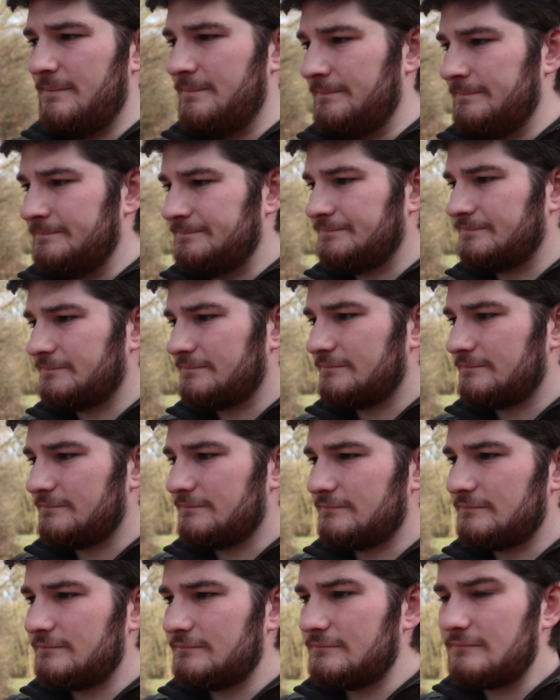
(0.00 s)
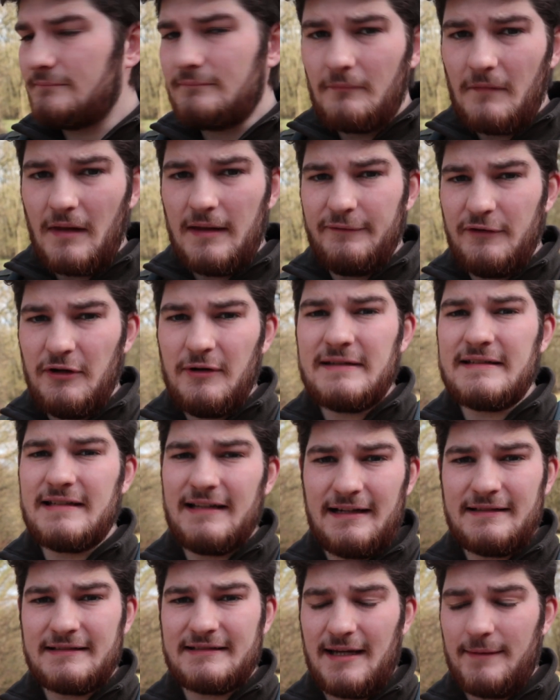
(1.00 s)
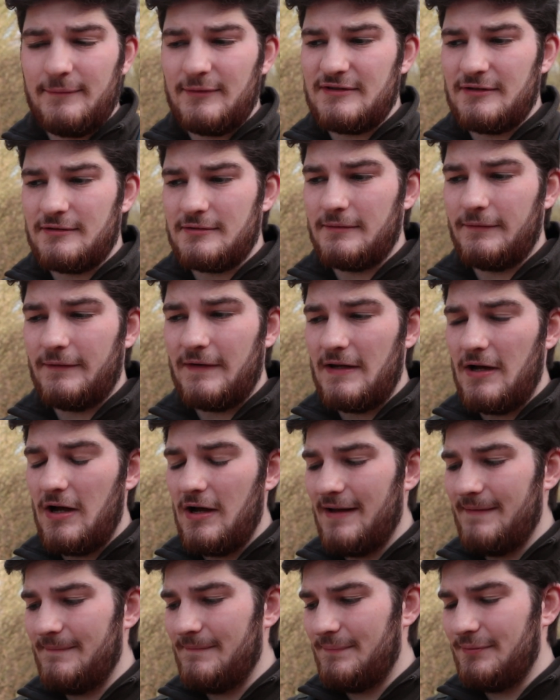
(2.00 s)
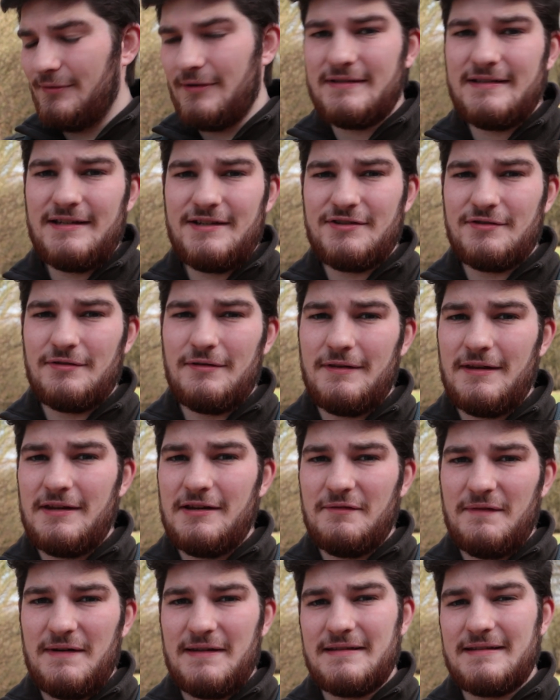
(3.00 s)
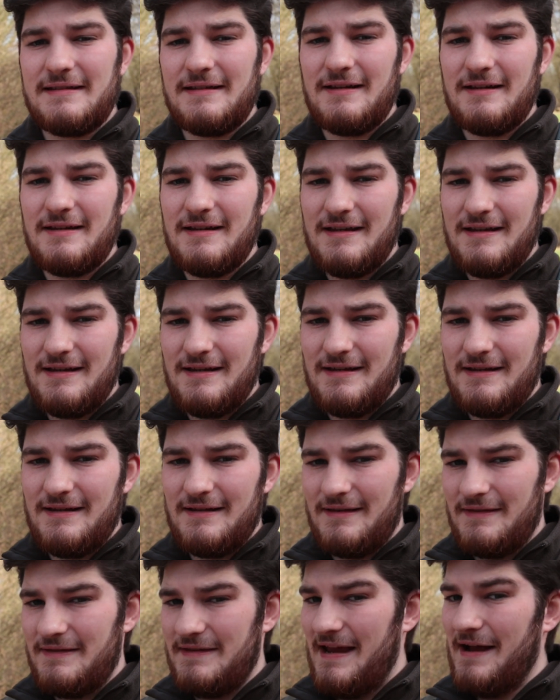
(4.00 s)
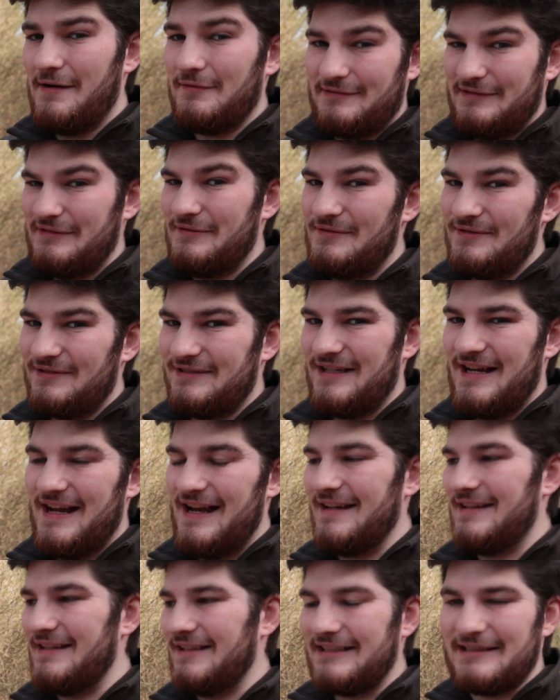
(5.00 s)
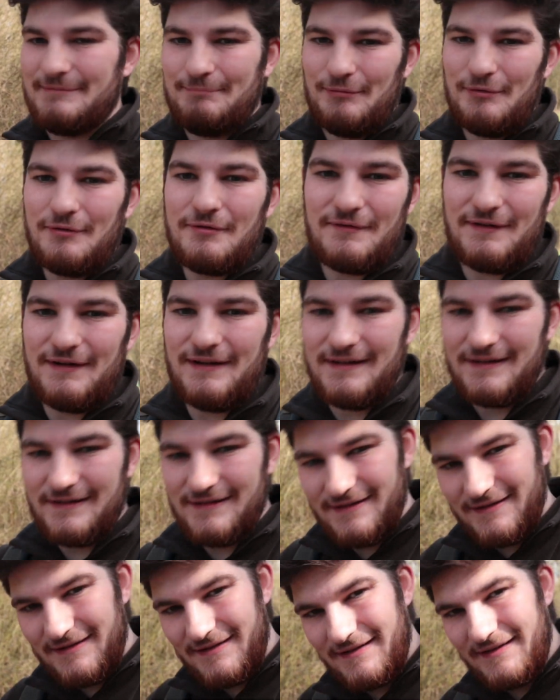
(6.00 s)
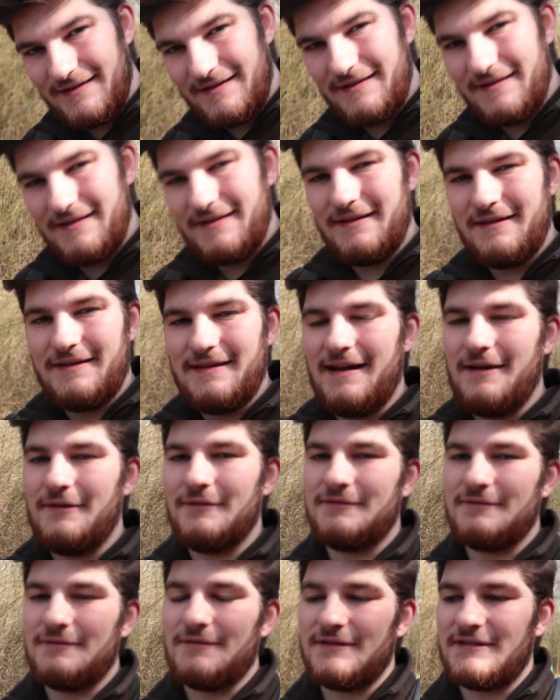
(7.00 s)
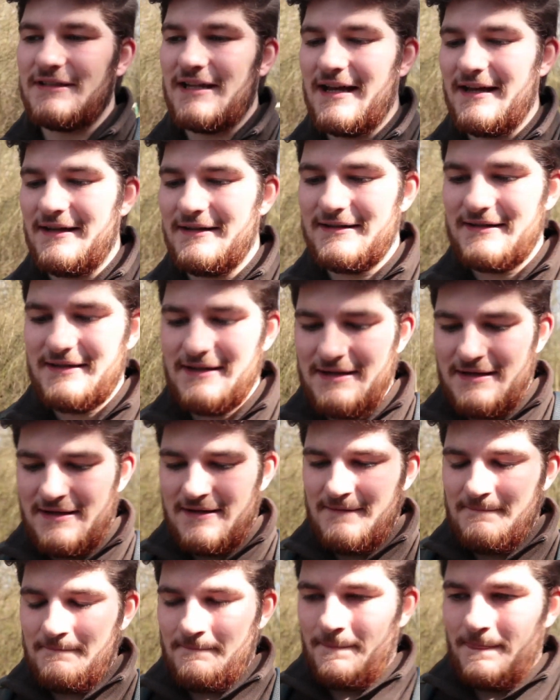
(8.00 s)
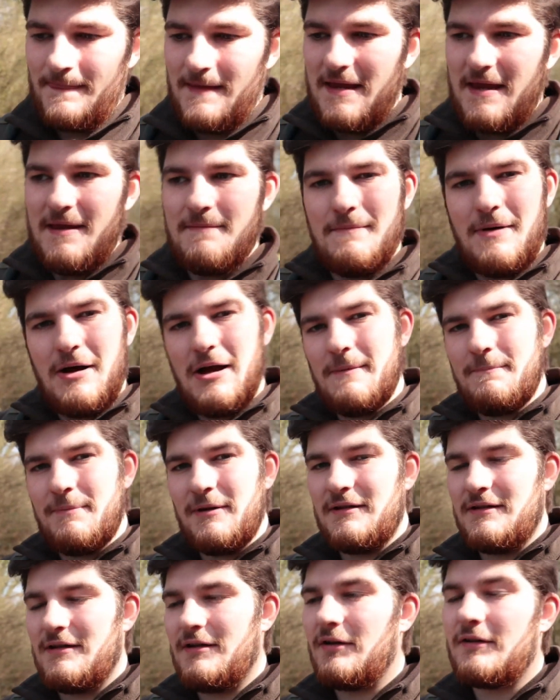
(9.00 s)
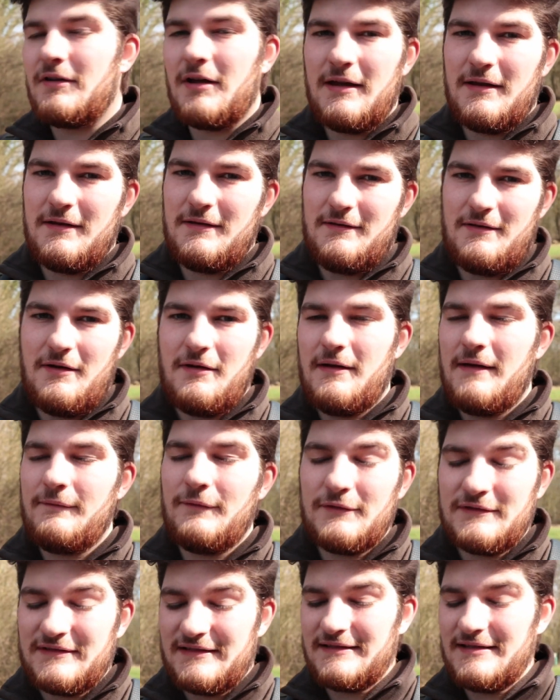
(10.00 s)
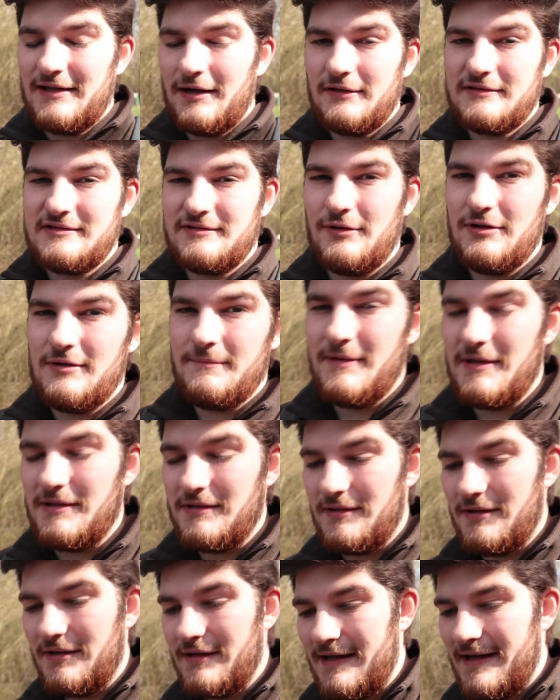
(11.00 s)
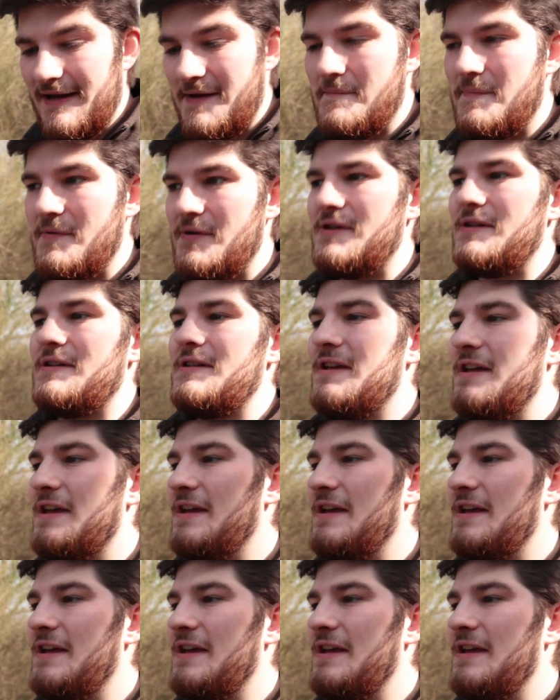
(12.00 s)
if you're into landscape photography, I'm pretty sure that you're into the outdoors and exploring the outdoors. And in my opinion, okay, everyone's entitled to their own opinion, okay, but